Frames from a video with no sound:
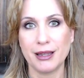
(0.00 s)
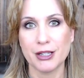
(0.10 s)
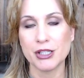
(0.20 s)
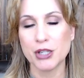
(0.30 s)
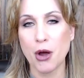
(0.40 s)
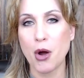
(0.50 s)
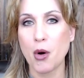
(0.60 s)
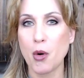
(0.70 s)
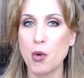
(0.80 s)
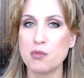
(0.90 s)

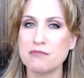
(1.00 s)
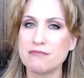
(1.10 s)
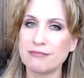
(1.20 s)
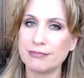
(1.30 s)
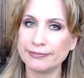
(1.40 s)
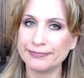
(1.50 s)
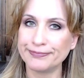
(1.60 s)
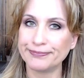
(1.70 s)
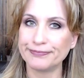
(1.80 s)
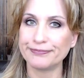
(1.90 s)
So,
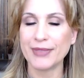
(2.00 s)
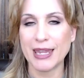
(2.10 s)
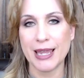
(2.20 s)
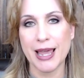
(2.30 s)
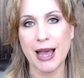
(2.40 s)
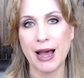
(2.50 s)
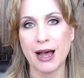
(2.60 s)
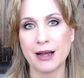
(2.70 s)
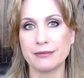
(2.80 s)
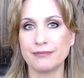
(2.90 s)
mm,
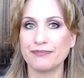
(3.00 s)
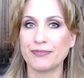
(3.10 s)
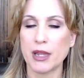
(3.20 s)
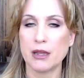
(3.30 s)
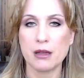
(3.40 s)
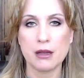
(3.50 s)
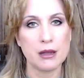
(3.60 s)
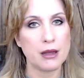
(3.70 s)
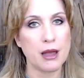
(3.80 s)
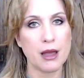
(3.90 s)
yeah.
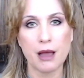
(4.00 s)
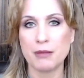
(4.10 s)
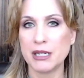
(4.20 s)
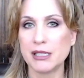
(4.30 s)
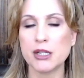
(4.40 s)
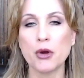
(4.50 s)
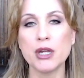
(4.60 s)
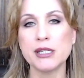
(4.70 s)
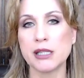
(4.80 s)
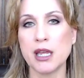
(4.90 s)
I, I mean,
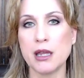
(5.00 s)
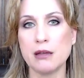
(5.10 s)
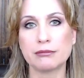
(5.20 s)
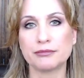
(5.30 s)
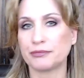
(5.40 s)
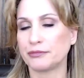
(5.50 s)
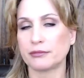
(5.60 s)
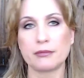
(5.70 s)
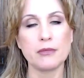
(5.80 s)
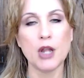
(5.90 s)
seriously,
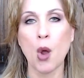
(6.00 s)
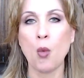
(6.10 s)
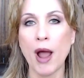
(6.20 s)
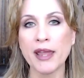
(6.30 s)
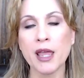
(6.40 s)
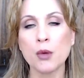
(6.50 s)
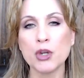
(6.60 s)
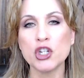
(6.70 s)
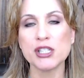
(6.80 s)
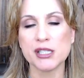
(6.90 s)
why can't
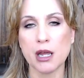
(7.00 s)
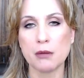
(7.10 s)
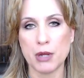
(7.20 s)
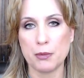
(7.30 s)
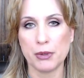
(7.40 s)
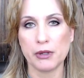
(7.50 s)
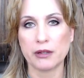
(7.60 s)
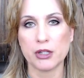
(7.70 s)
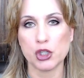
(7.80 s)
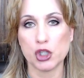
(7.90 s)
we just send people
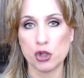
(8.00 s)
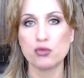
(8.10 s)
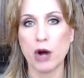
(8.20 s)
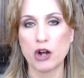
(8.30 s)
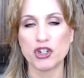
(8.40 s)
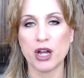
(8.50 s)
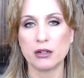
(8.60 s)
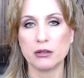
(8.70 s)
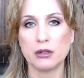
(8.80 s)
like this to Russia?